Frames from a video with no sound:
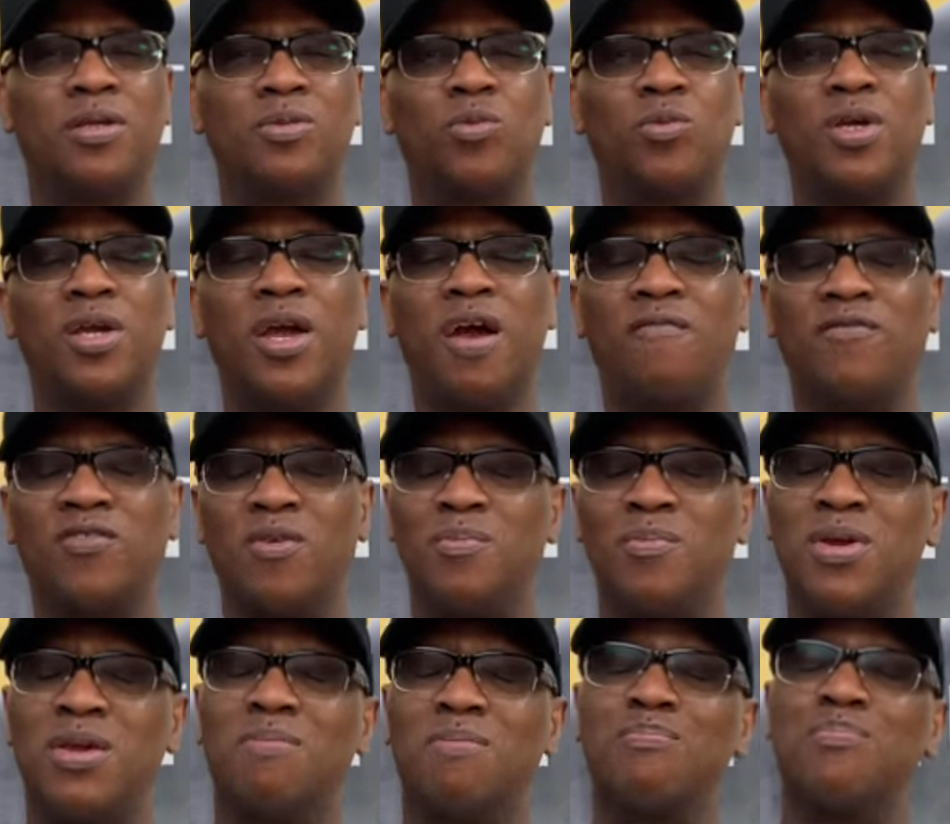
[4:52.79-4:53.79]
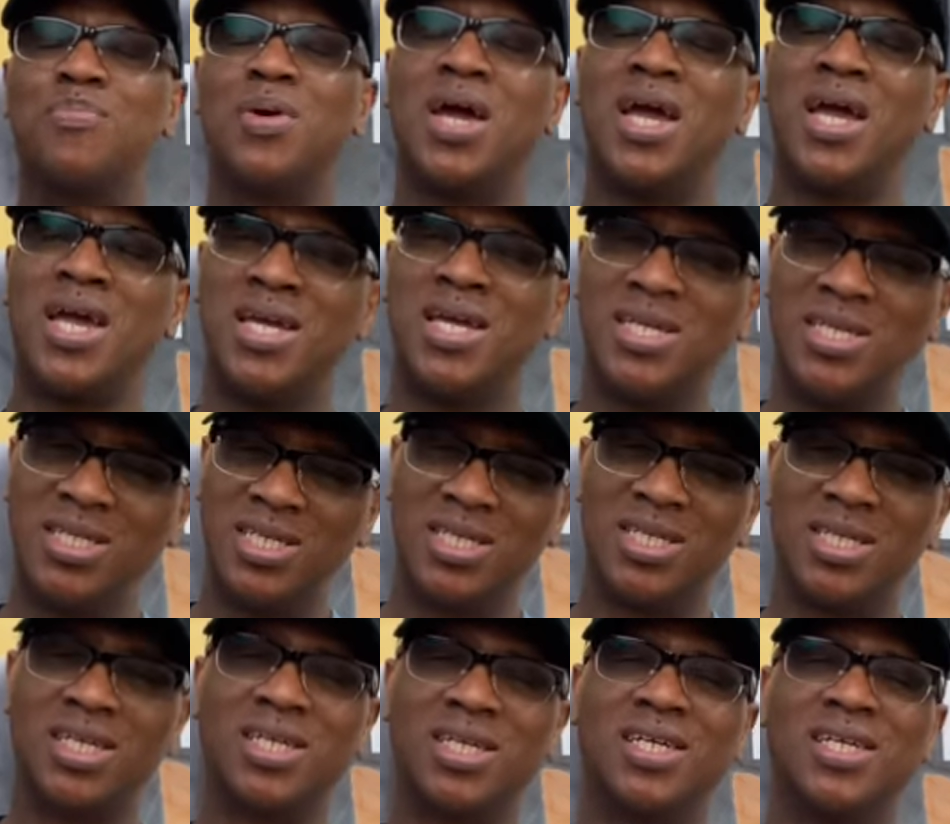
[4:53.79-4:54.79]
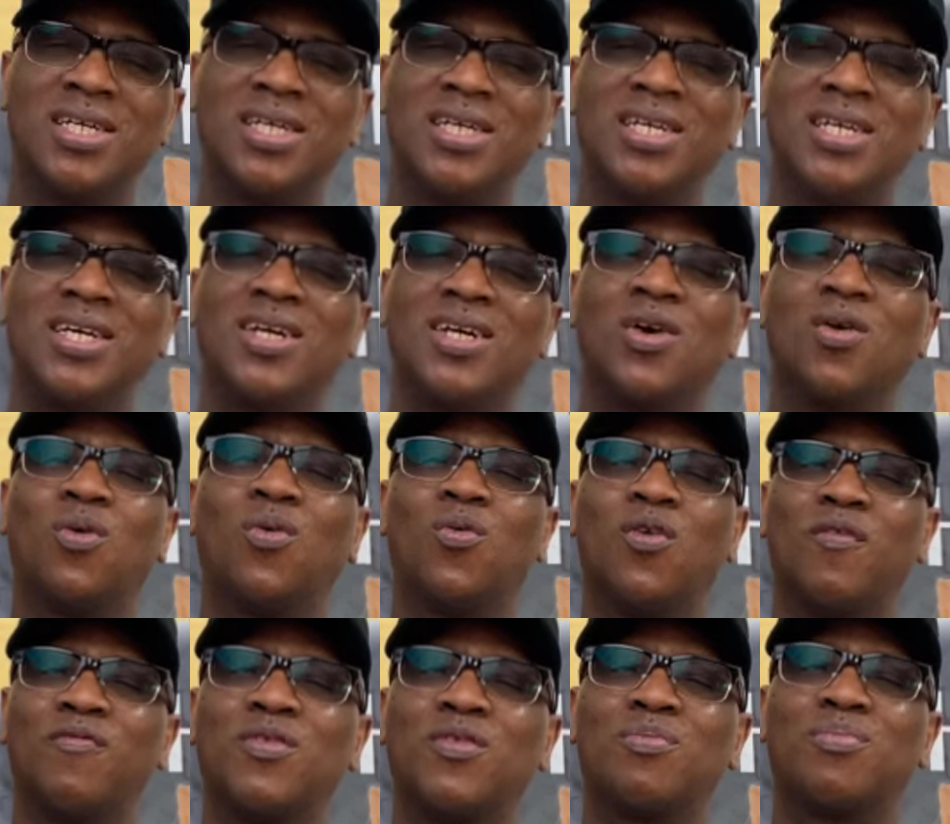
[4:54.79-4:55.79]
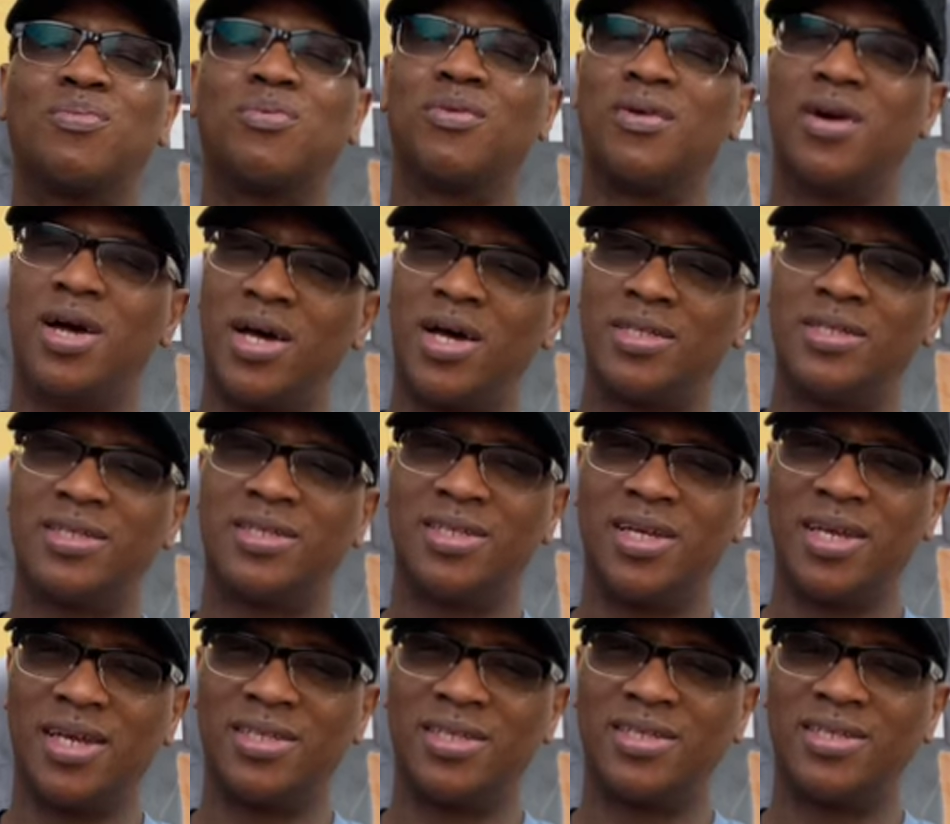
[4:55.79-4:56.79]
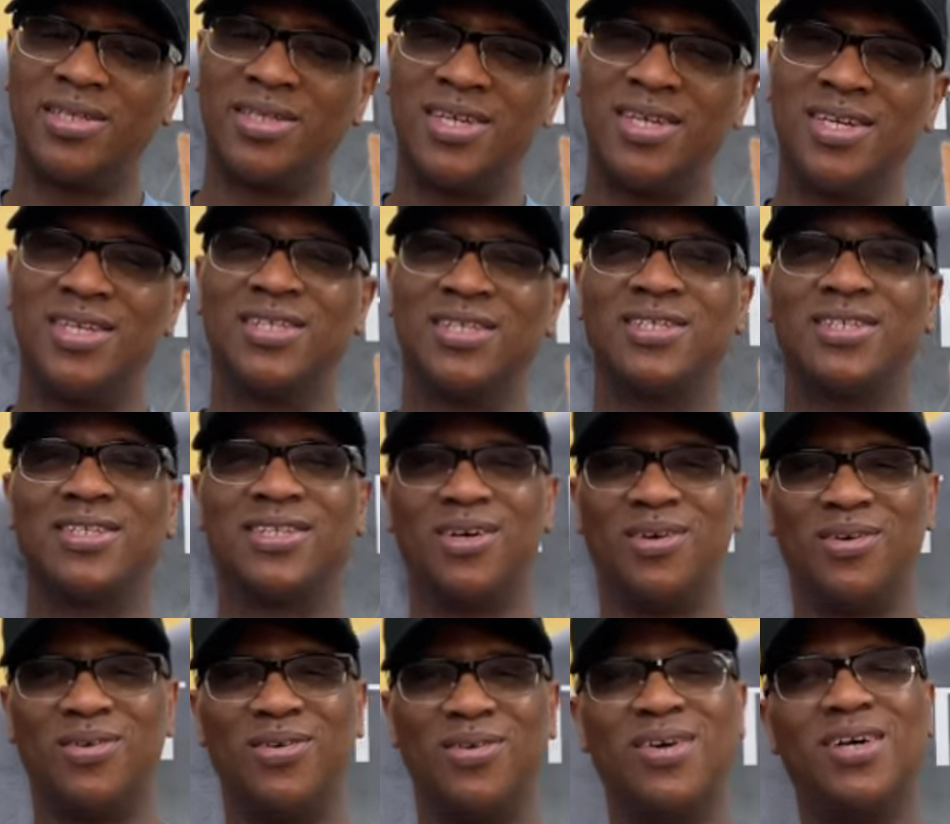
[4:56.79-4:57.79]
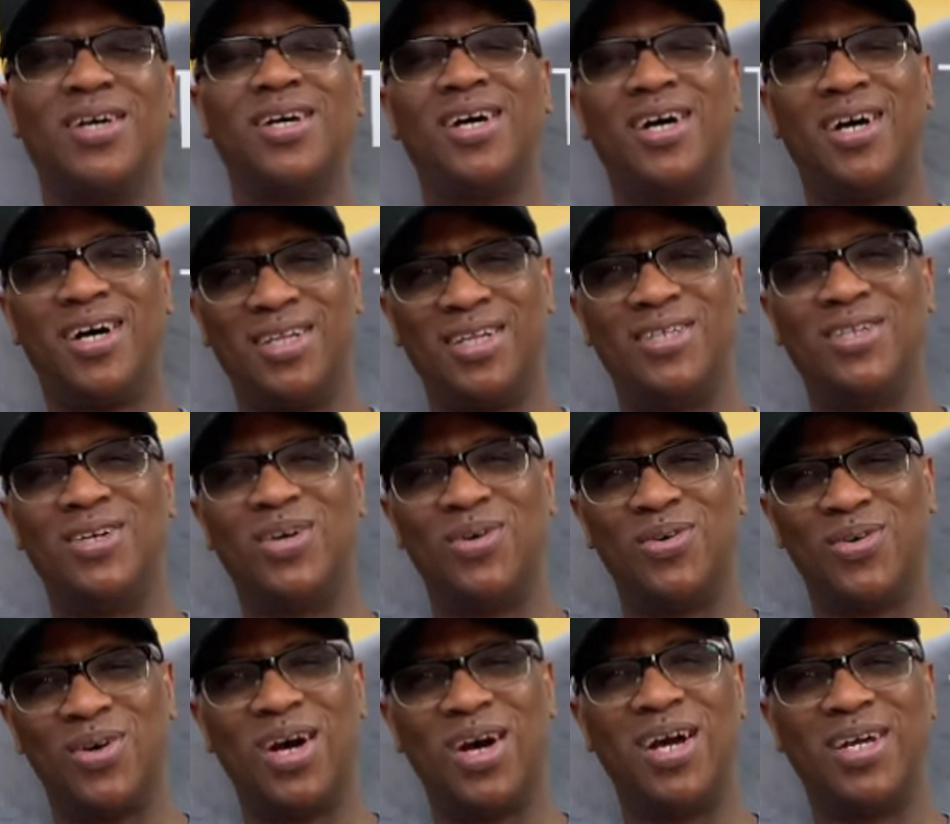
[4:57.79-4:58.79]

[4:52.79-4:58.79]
we have to be patient with the process. So I know.